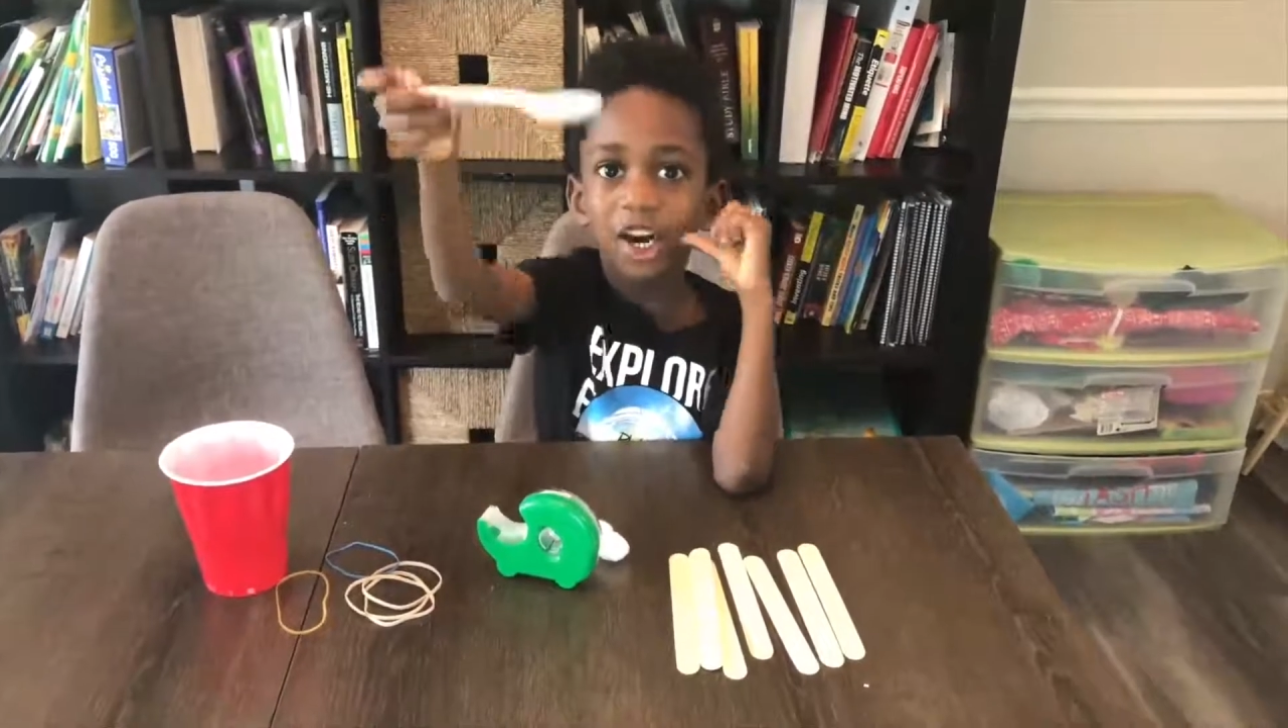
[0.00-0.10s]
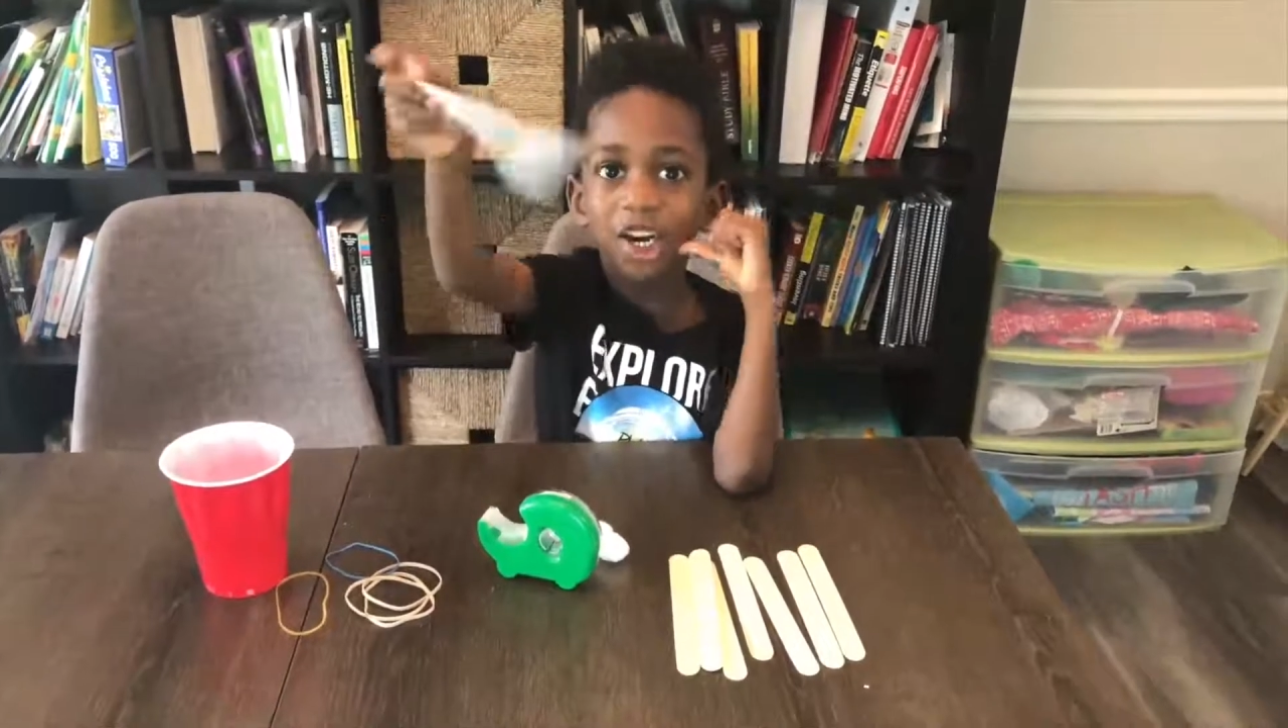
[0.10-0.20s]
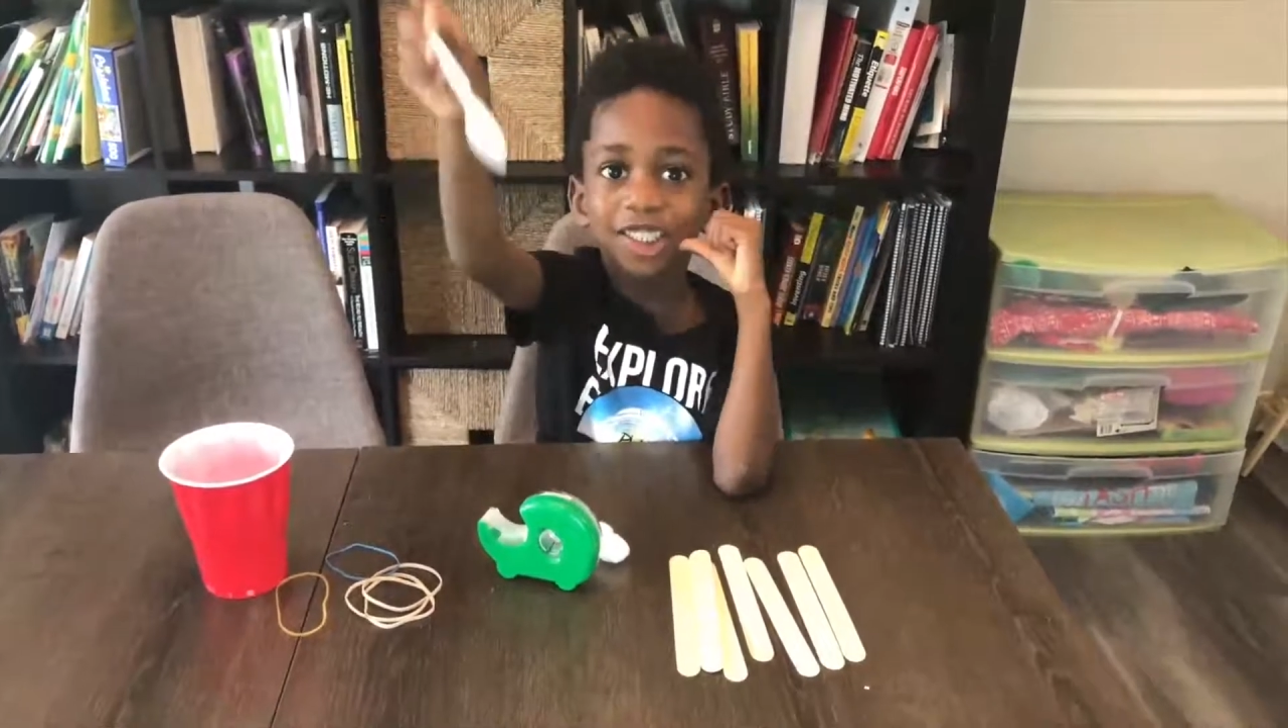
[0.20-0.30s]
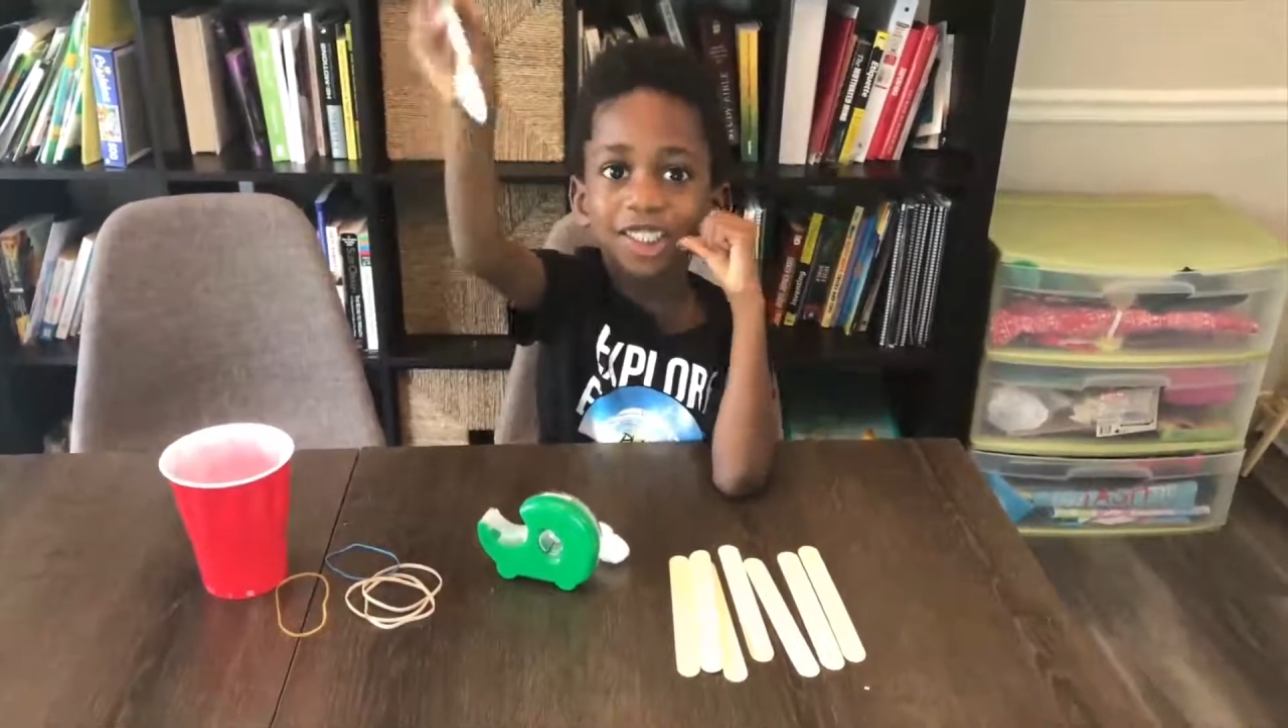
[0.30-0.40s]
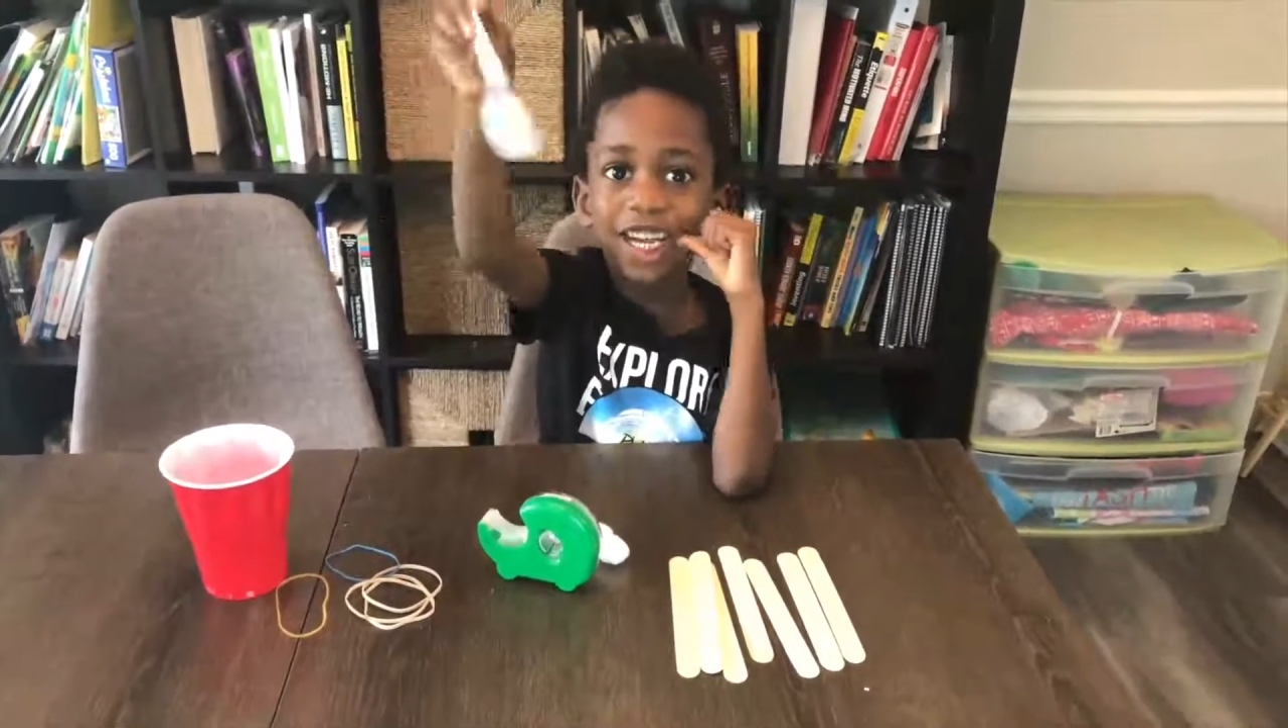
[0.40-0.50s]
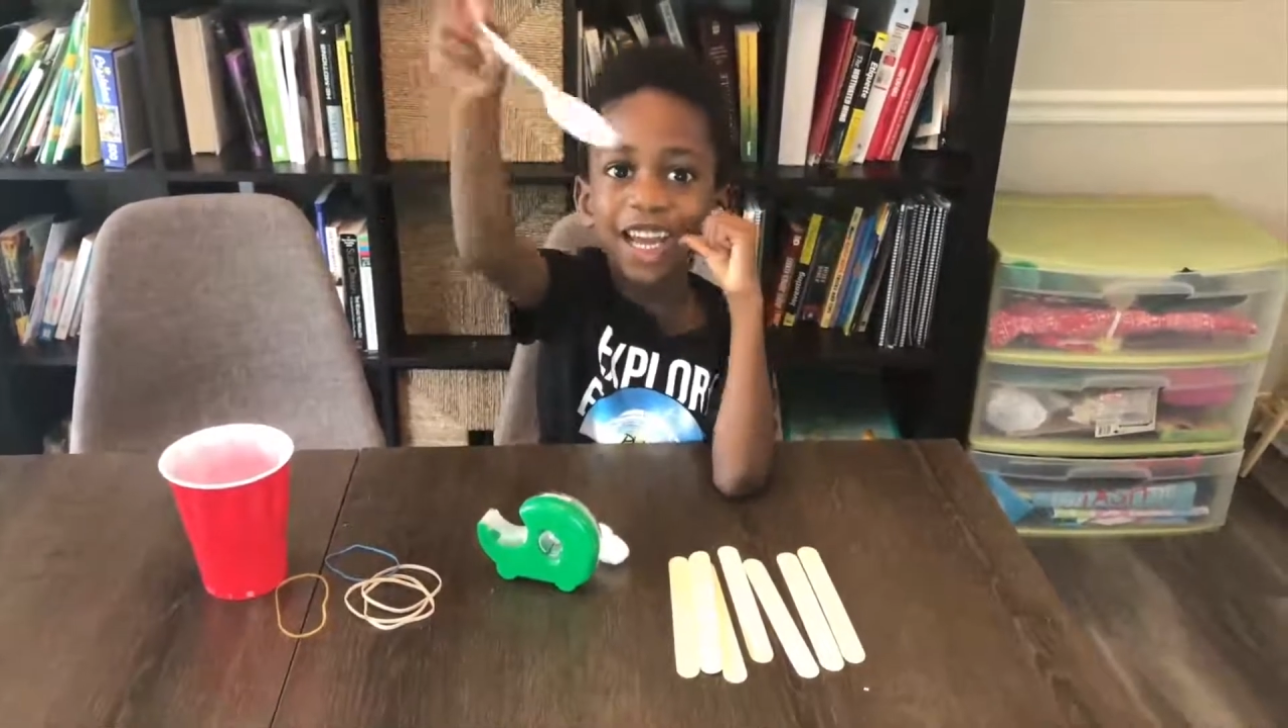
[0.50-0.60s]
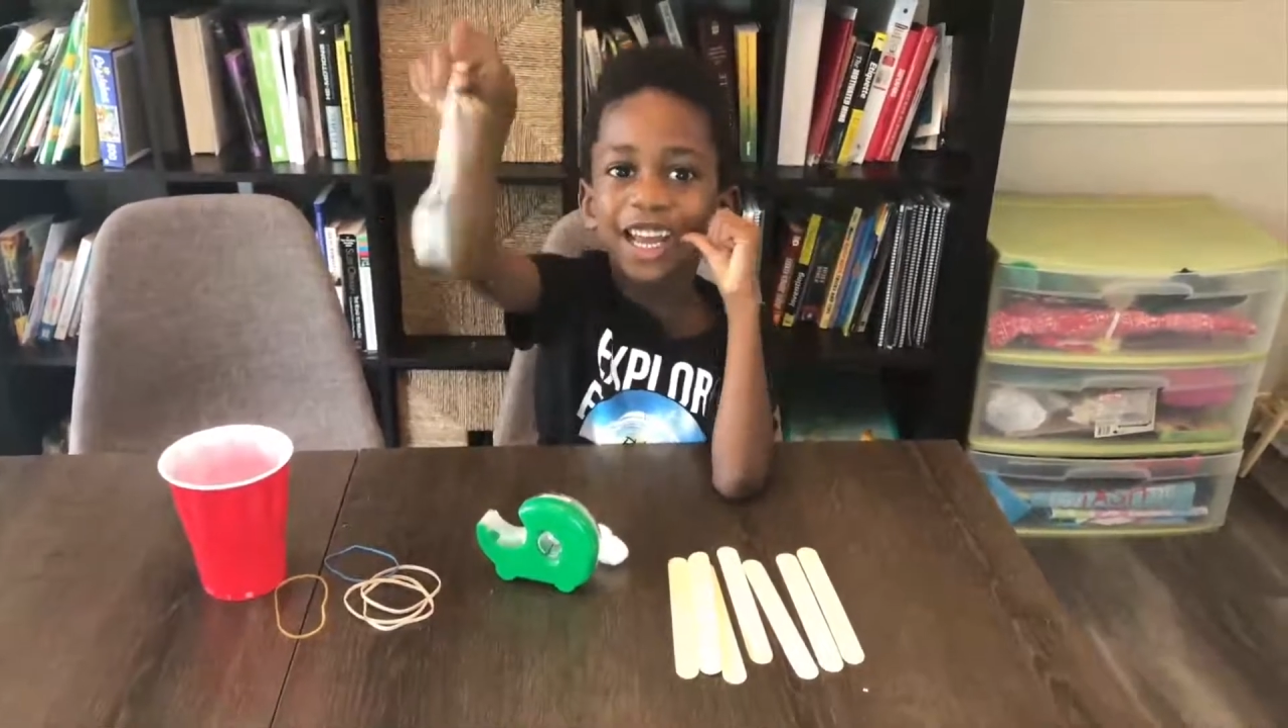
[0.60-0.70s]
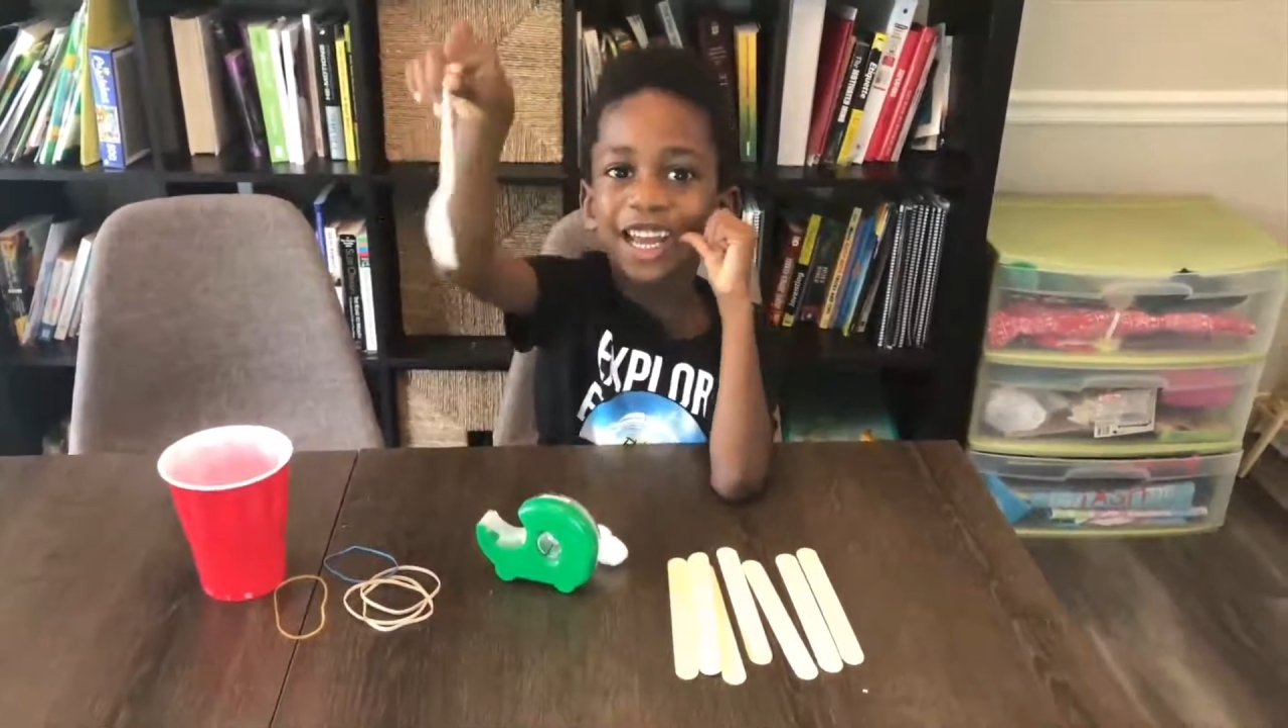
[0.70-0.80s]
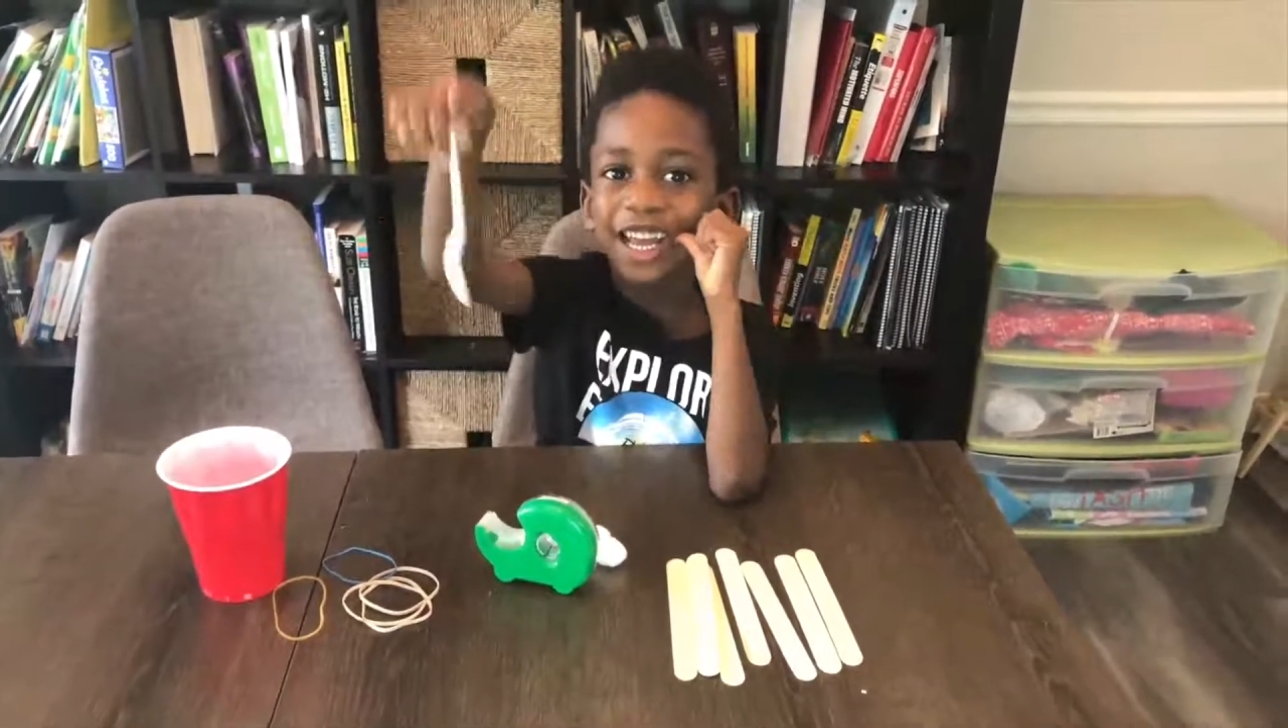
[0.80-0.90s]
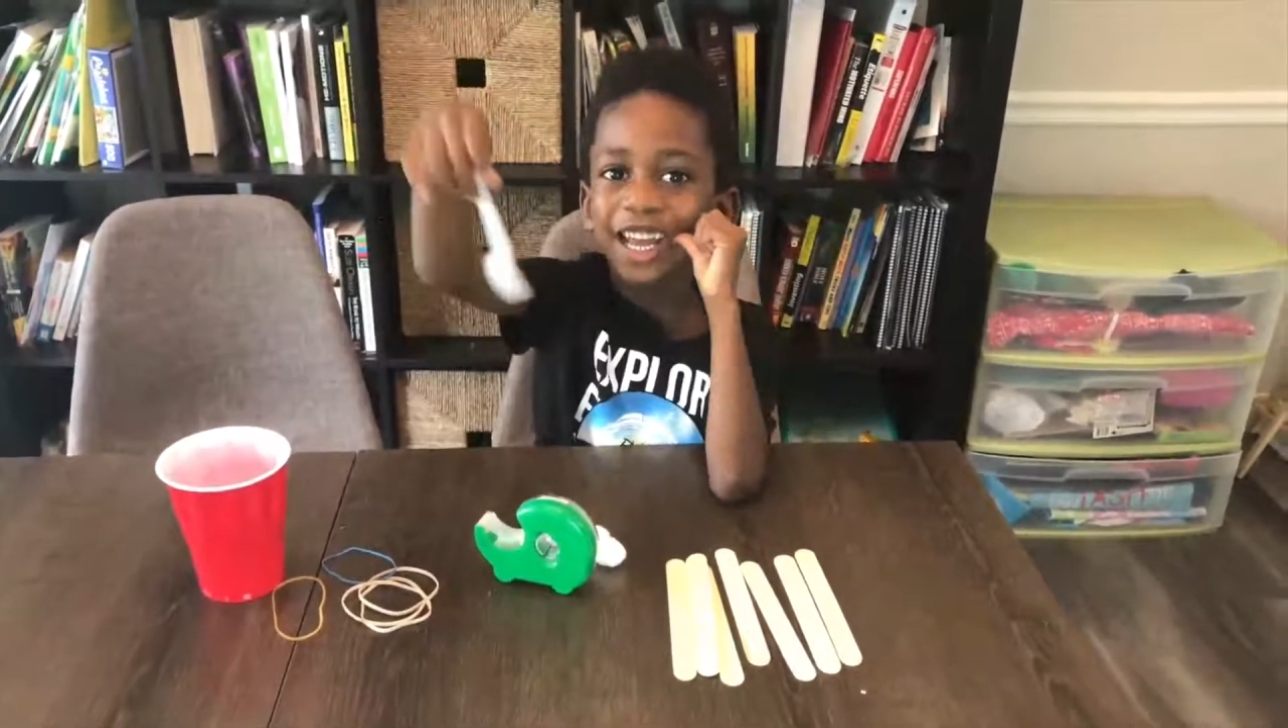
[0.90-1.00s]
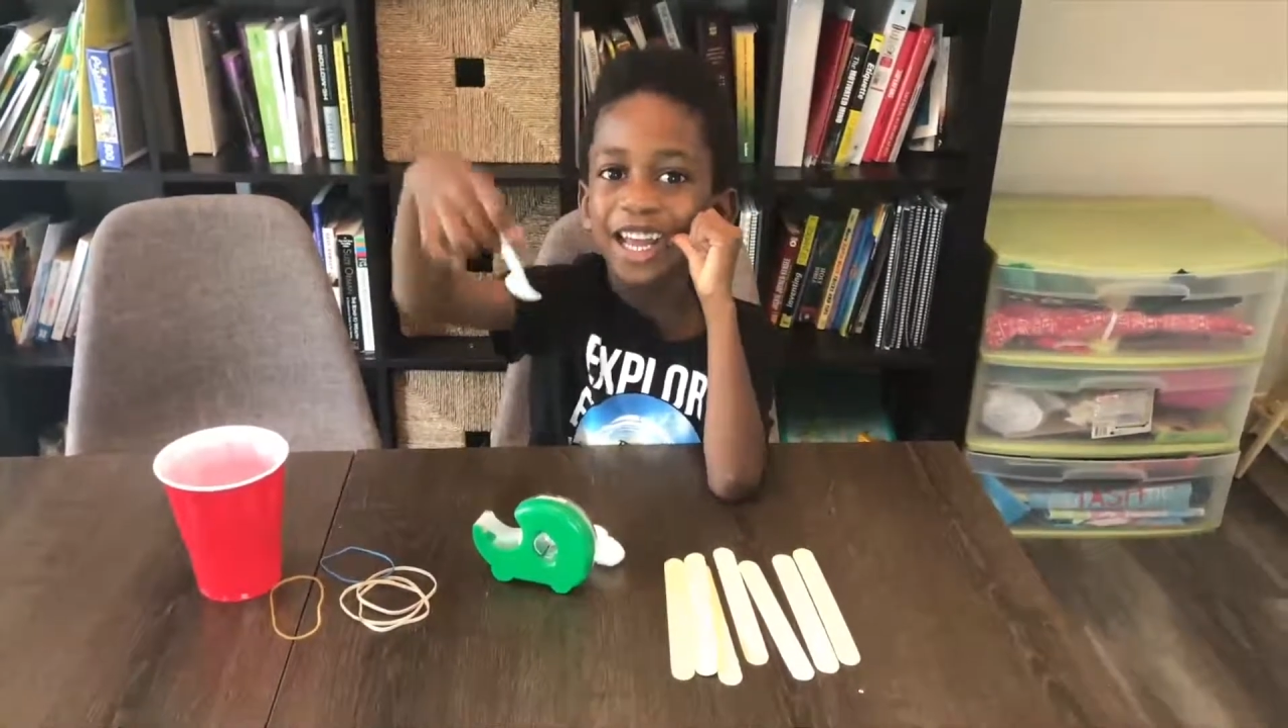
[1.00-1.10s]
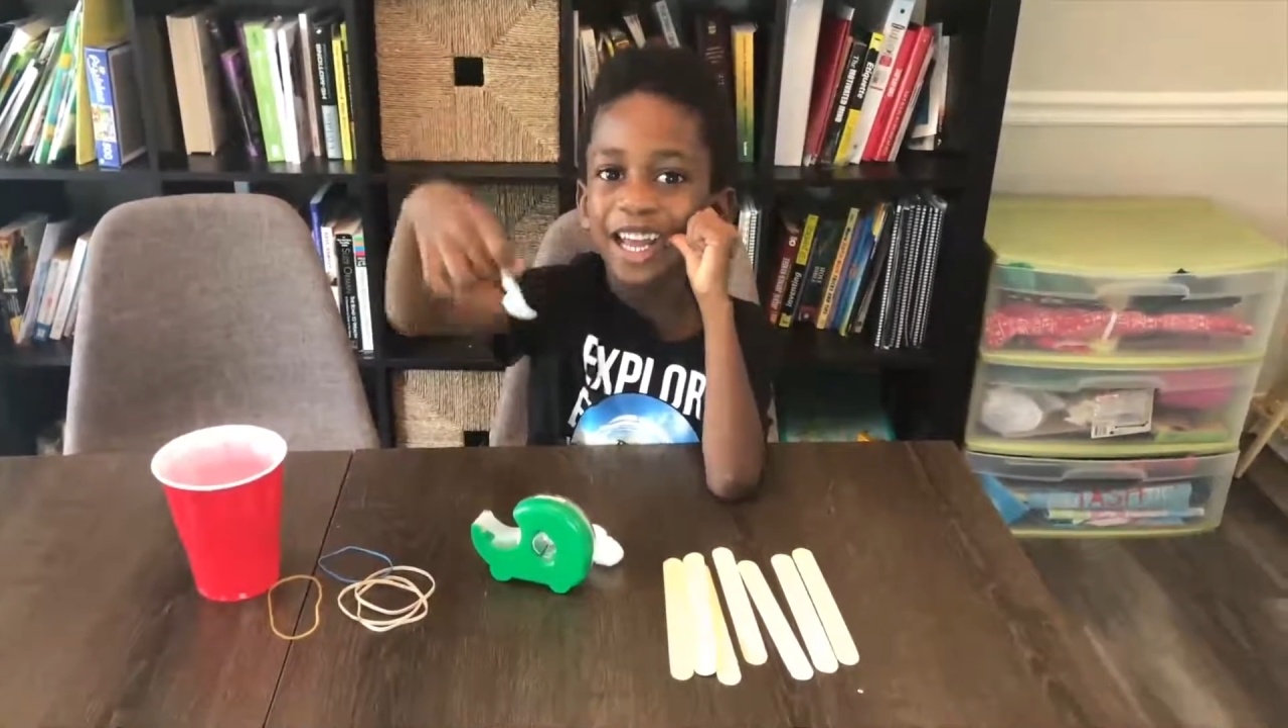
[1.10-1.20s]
launch it.